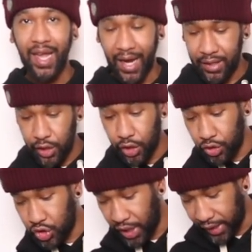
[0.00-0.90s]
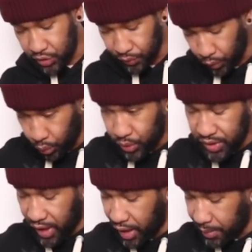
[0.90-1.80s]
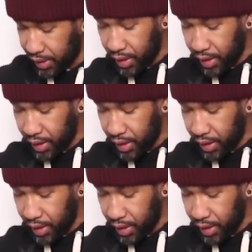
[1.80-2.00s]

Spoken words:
Canada Goose jackets of all time. And